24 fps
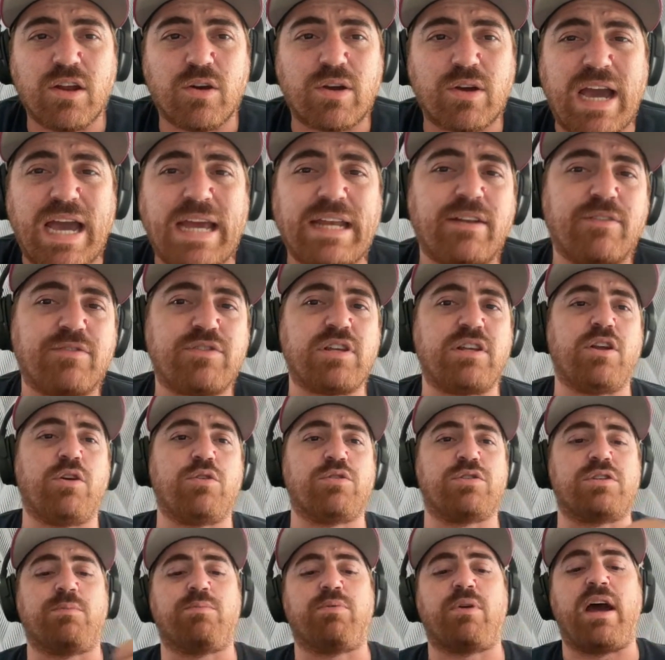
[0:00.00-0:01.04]
kind of to no
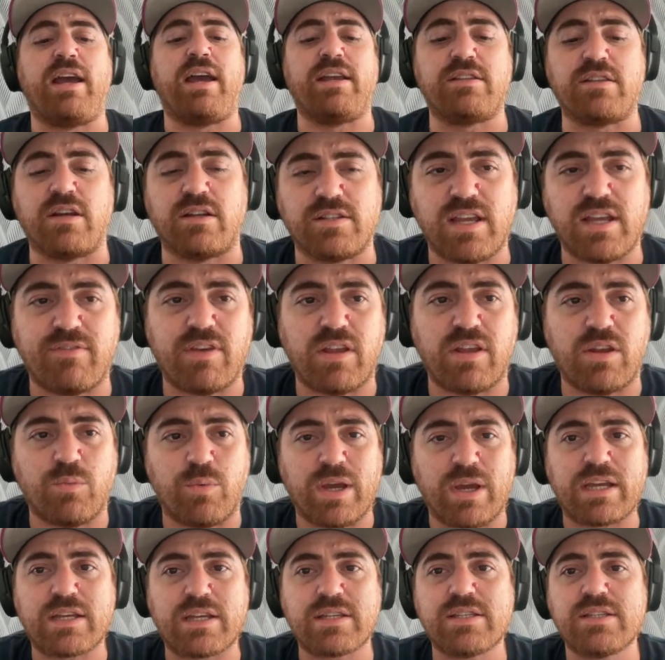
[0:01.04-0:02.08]
surprise, Dontayvion
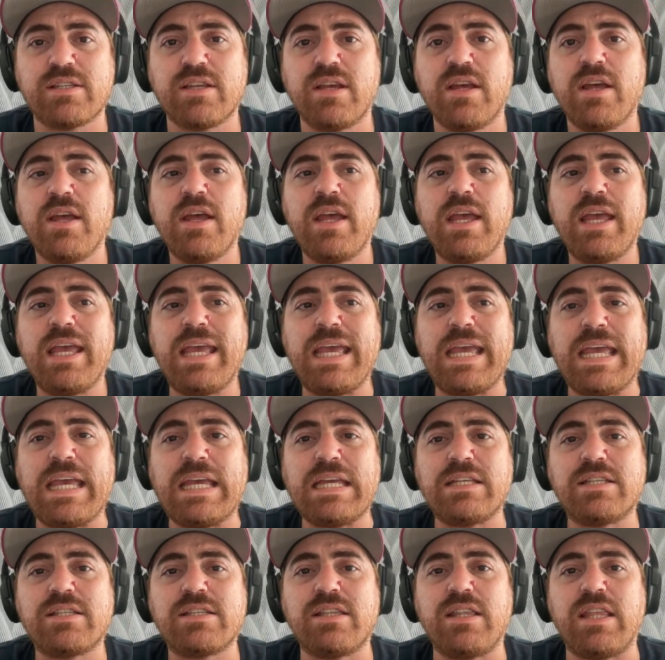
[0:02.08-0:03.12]
Wicks
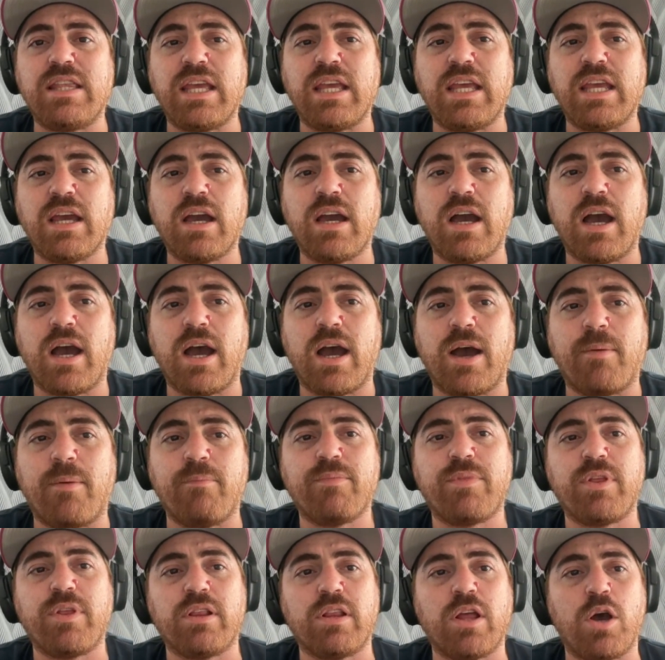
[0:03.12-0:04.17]
is the
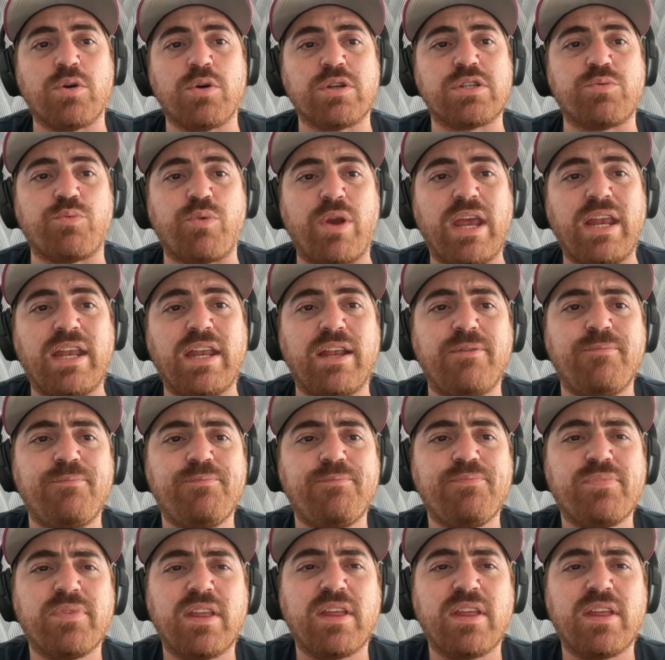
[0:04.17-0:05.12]
lowest rated.